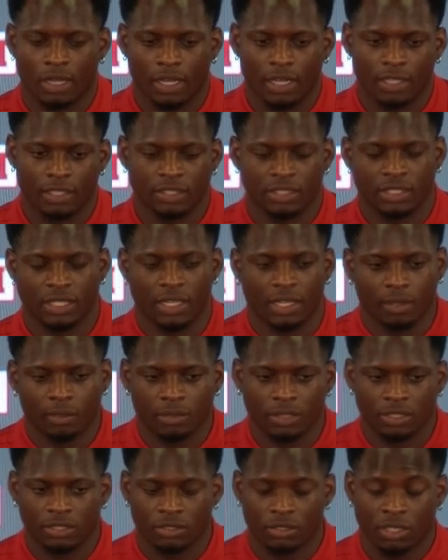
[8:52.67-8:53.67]
I can say I'm
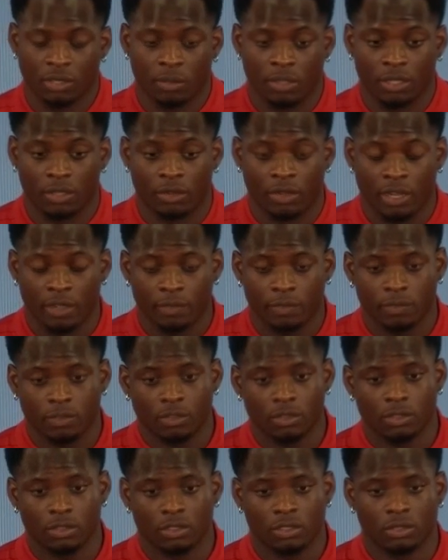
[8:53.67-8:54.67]
extremely grateful
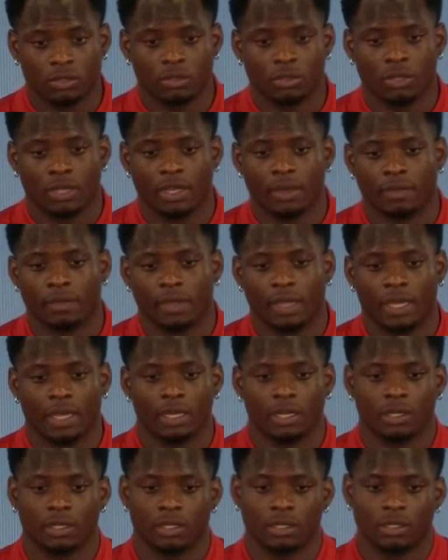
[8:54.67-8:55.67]
to have had
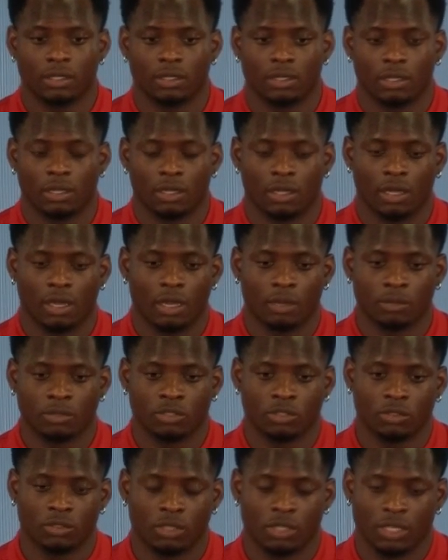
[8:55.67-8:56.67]
a
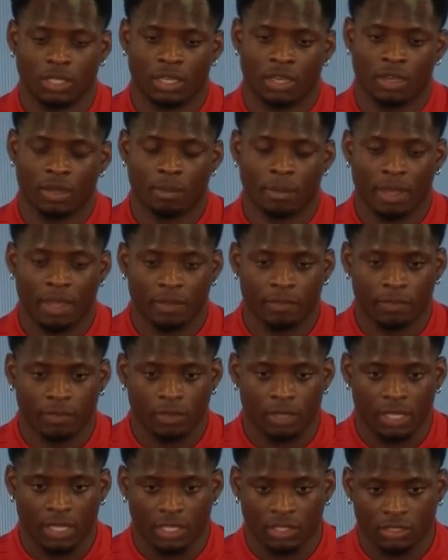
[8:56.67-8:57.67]
opportunity to come back
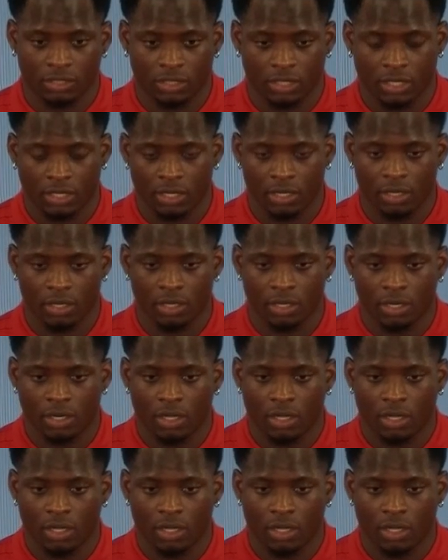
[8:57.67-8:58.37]
for an extra year.